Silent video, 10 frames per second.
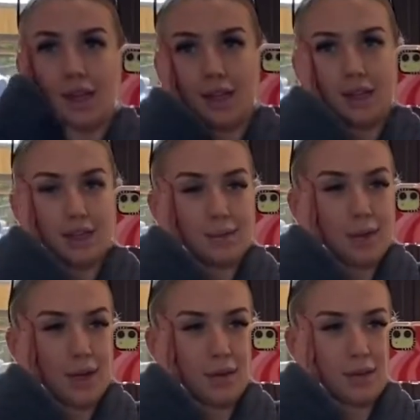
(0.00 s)
Lee's
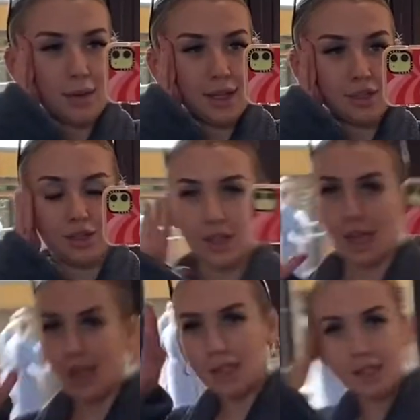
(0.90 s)
back with me, he's just
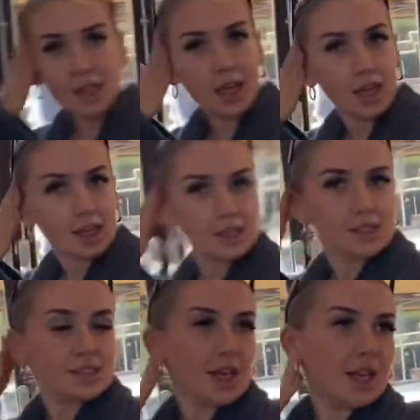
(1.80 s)
getting his
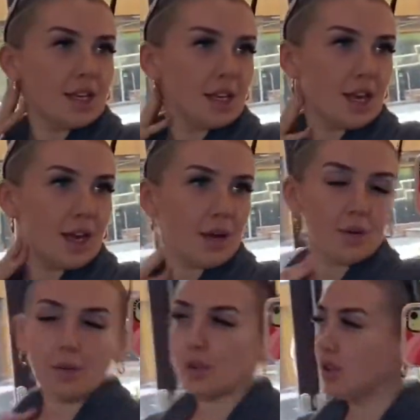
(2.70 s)
things, and now
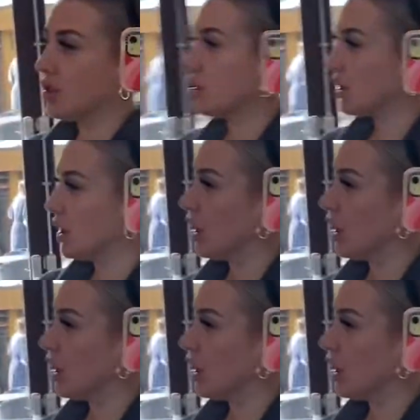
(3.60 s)
we're just